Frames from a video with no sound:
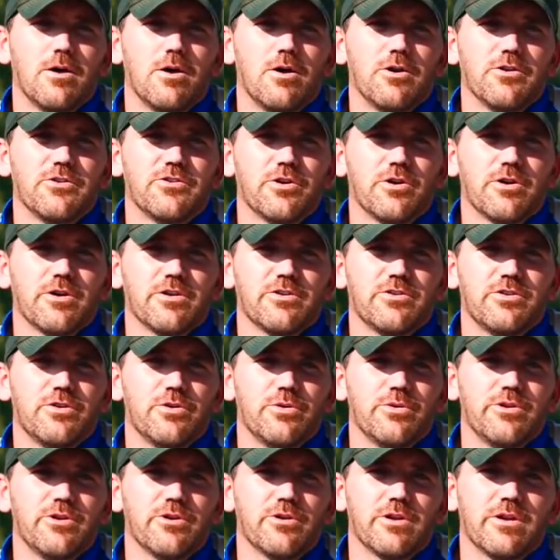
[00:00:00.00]
On target
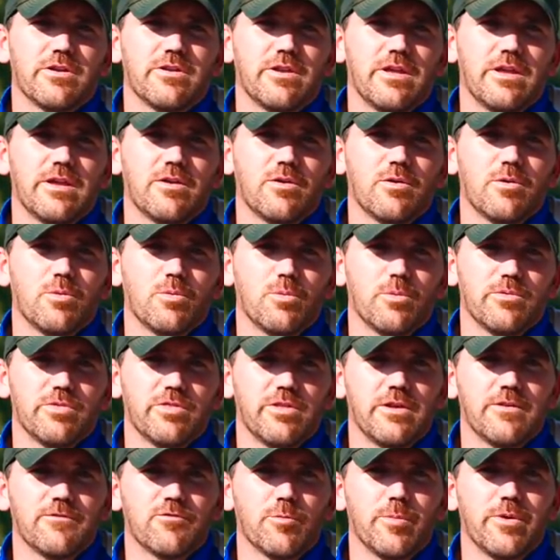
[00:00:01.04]
2, you're going to take
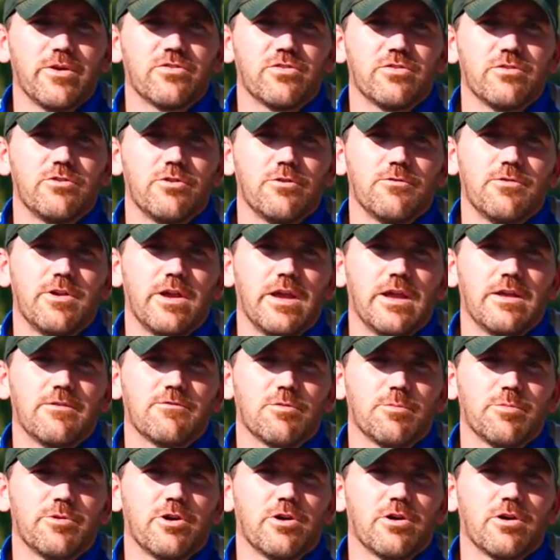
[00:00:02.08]
the information that you've gained
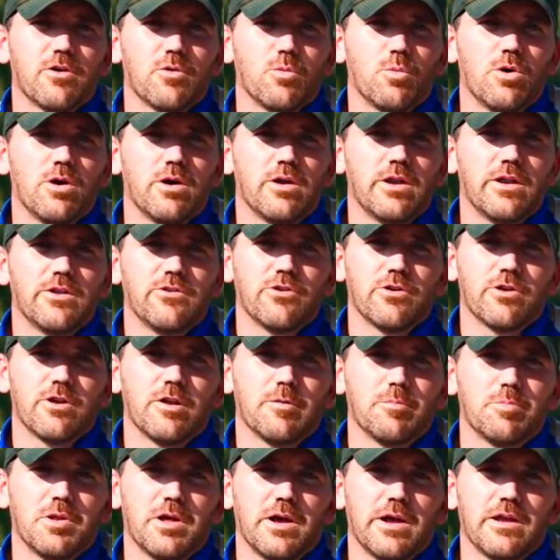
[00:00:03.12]
from target 1 and you're going
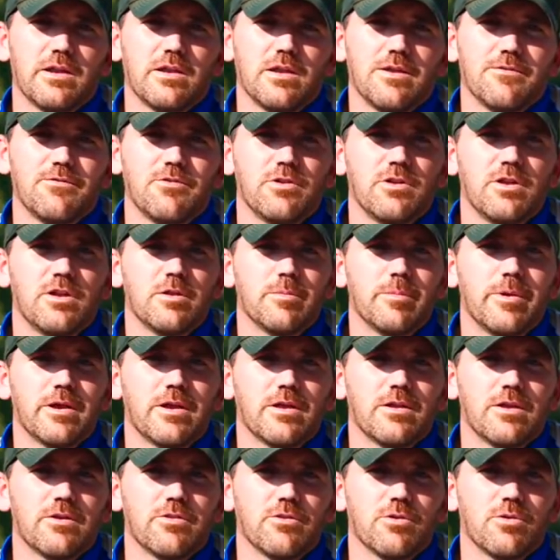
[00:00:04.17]
to apply it. If you need to make
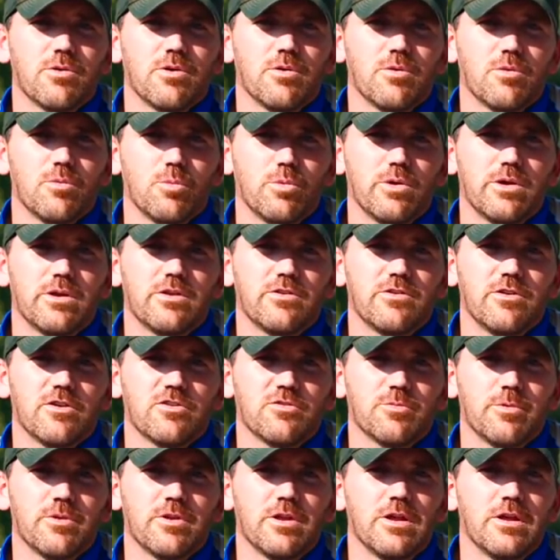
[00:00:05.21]
another wind
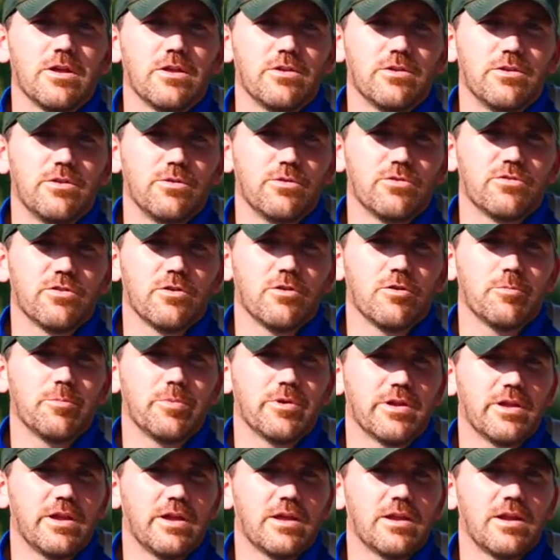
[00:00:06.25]
adjustment, do so,
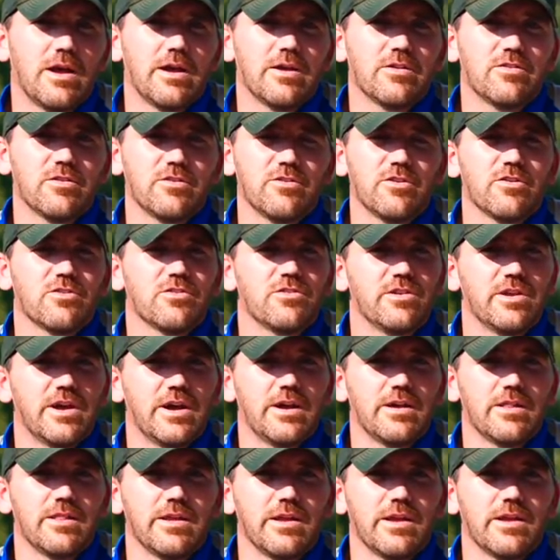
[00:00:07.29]
but again, I suggest
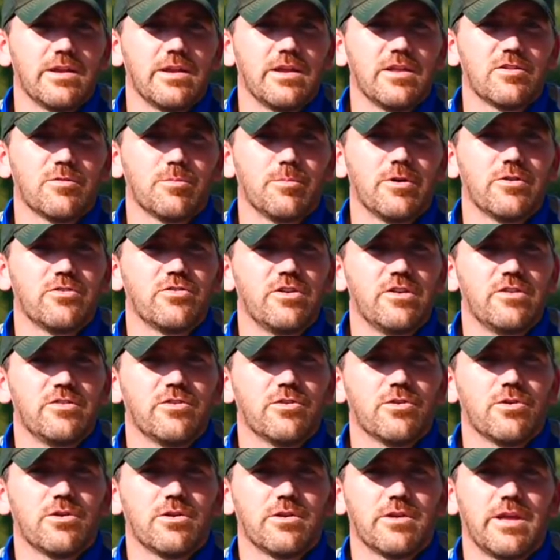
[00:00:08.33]
dialing it. It's much
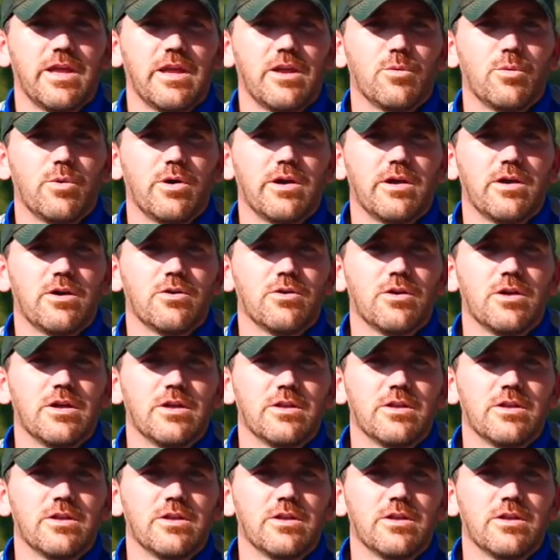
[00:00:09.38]
easier on a KYL